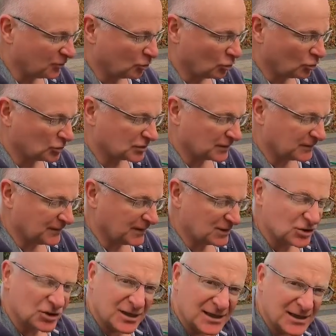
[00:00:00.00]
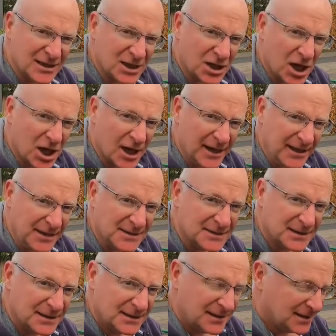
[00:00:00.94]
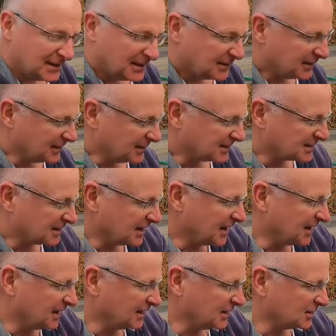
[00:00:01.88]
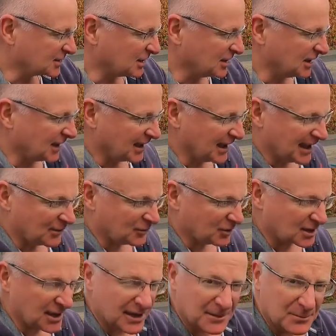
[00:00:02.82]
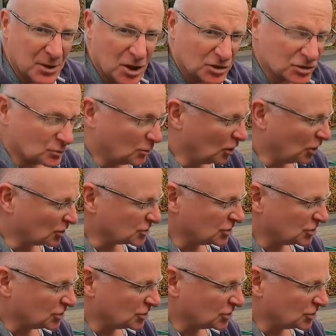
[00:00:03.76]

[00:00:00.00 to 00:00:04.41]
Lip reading: auto finish. You need a glide that's going to allow the clay bar to work.